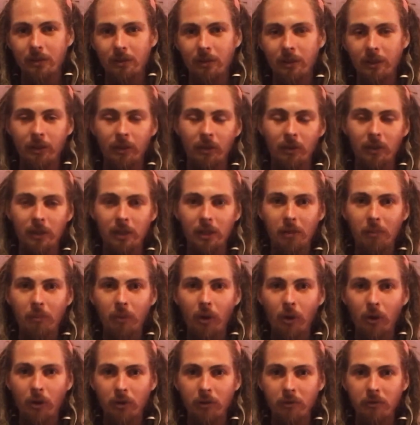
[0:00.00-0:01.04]
literally the
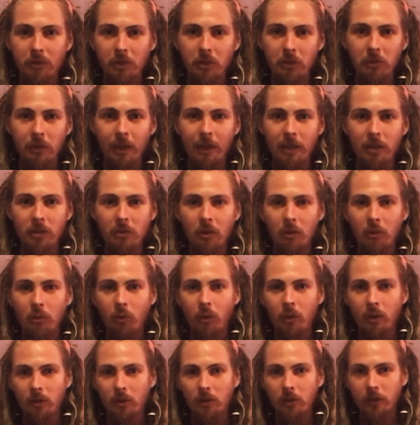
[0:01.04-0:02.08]
part of you that you don't
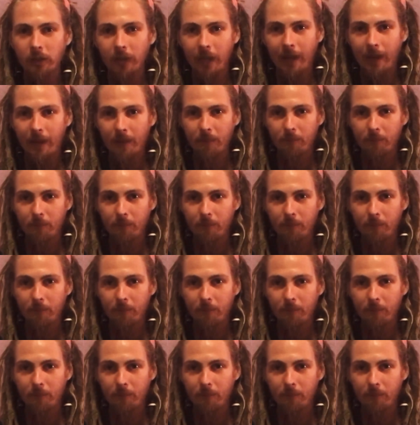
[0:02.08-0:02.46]
want to look at.